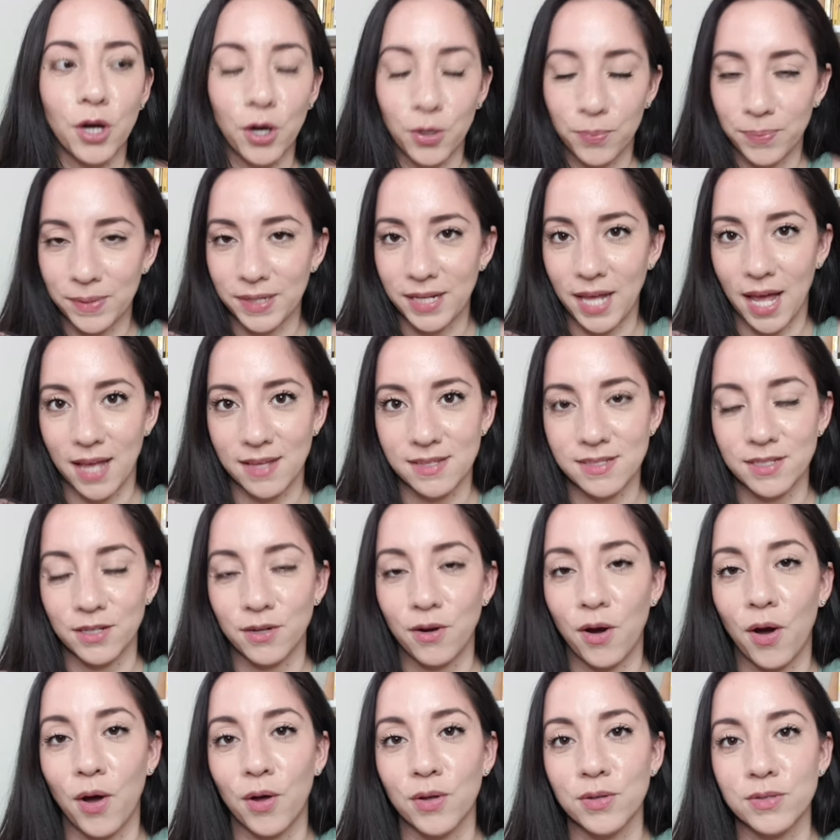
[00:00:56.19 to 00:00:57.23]
open casting
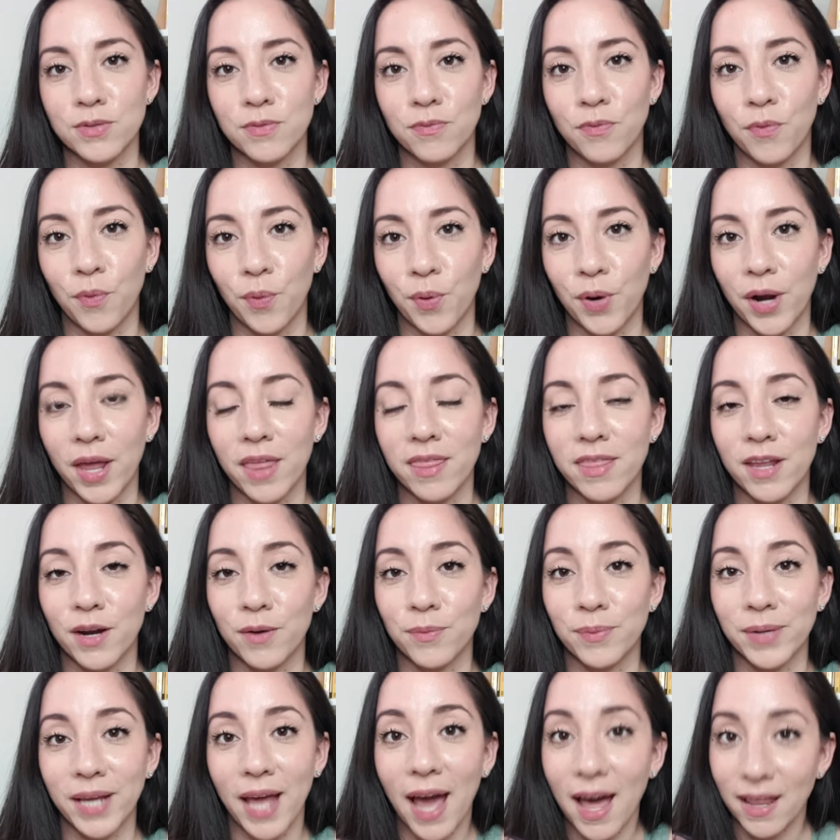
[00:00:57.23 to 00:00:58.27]
calls for their
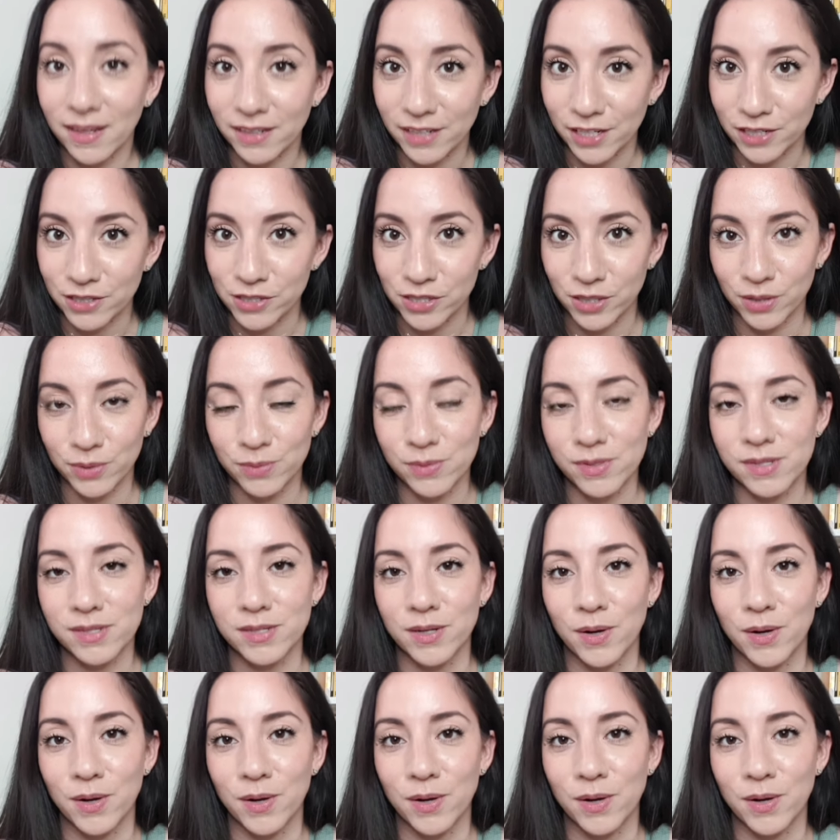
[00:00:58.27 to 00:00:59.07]
reality shows.